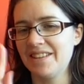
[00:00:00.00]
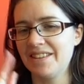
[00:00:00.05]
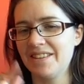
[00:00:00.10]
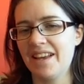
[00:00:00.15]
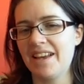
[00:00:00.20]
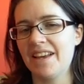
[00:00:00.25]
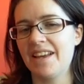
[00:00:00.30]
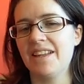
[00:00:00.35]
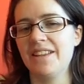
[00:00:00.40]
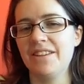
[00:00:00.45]

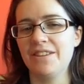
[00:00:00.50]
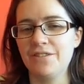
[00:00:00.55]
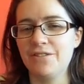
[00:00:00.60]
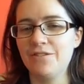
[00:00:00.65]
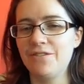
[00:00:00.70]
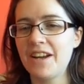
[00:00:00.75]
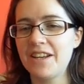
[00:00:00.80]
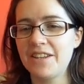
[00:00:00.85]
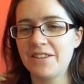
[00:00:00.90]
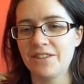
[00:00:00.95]
then the
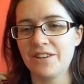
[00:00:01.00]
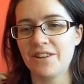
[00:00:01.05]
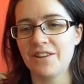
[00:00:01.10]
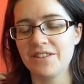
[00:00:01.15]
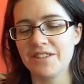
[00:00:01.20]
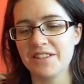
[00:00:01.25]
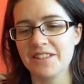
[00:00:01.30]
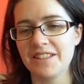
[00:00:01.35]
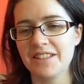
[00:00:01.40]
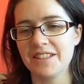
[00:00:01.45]
final
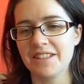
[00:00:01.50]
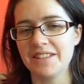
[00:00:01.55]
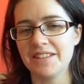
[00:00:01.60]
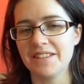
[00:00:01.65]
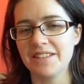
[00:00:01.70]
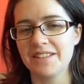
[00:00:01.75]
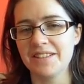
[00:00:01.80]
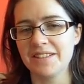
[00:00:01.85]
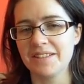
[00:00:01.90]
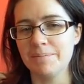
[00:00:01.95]

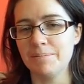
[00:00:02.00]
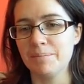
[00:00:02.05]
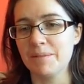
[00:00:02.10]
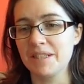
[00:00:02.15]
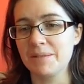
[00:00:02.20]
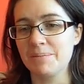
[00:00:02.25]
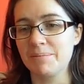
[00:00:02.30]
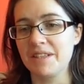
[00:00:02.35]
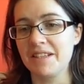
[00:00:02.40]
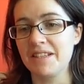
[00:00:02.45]
consonant
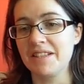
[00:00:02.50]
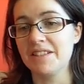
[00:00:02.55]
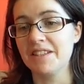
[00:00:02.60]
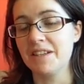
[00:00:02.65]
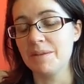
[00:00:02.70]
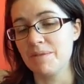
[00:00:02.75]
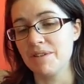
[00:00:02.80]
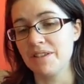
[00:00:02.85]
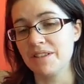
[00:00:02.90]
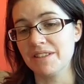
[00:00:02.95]
must be
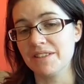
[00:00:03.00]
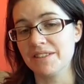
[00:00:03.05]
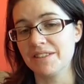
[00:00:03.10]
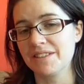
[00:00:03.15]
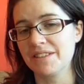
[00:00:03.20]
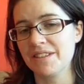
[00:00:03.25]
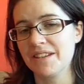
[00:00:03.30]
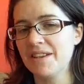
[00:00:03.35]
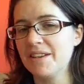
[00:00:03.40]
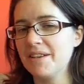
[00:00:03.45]
doubled